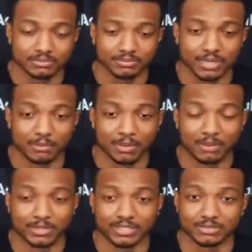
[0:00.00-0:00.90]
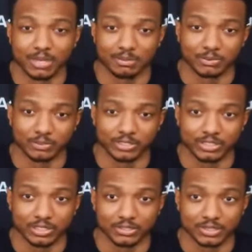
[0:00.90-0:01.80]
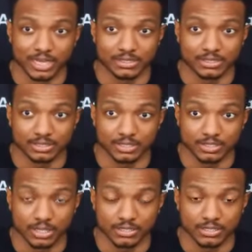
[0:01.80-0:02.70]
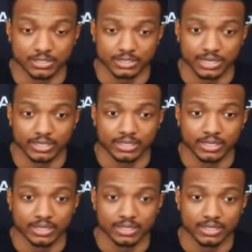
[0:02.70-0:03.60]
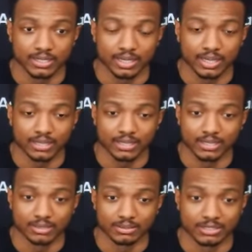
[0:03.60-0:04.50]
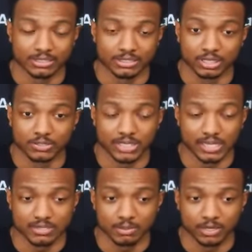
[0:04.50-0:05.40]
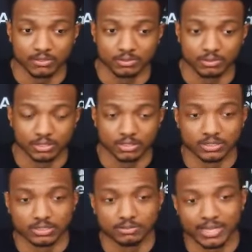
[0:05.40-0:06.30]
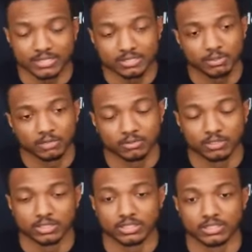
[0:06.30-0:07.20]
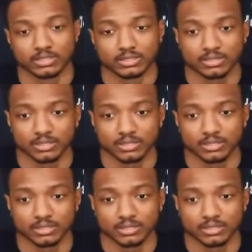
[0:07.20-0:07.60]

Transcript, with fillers: My mom and his mom were really close. They actually still talk to this day. And it just shows how small of a world this basketball world is.